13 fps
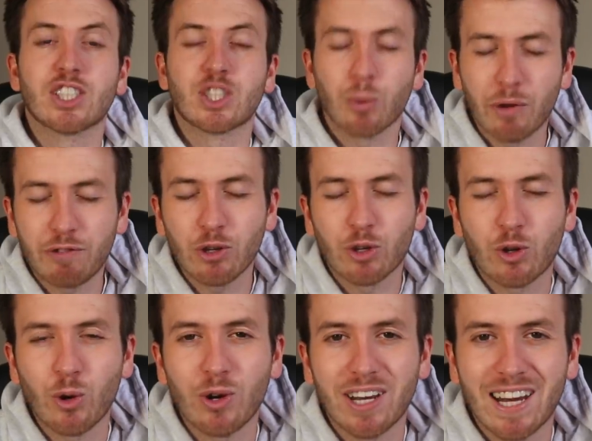So if you
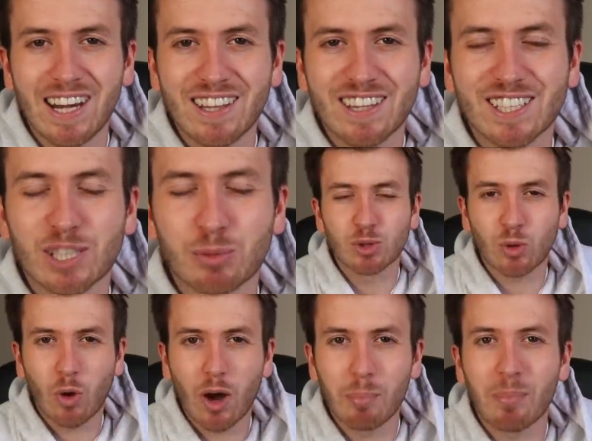could hit the
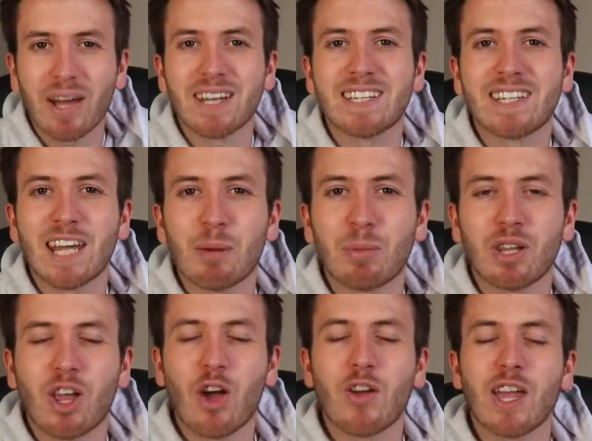subscribe button down
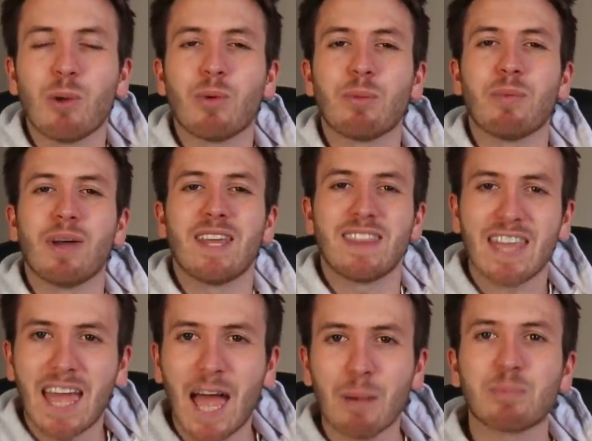below, it would mean
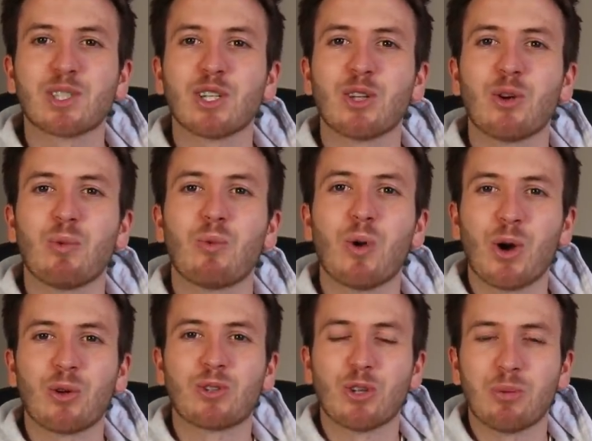the absolute
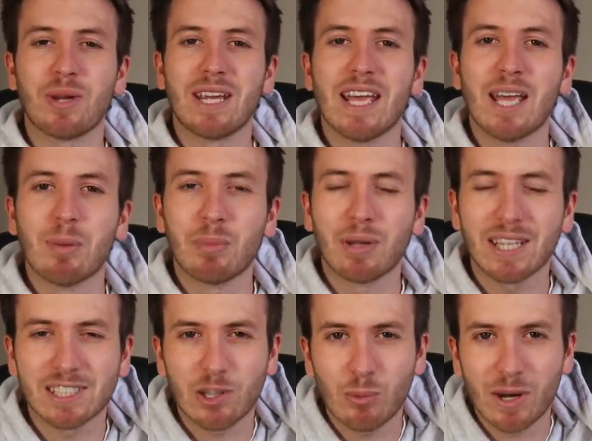world to me. But
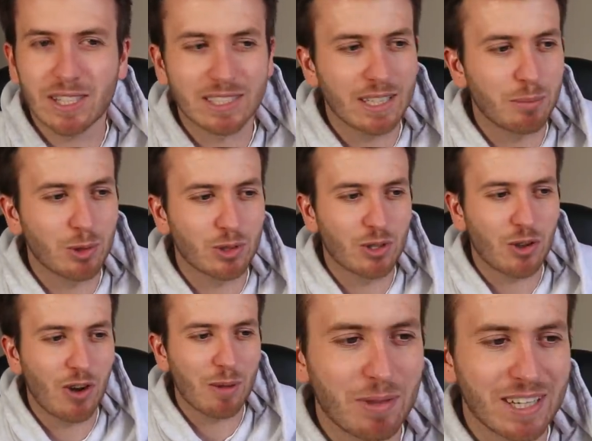let's not waste any more time.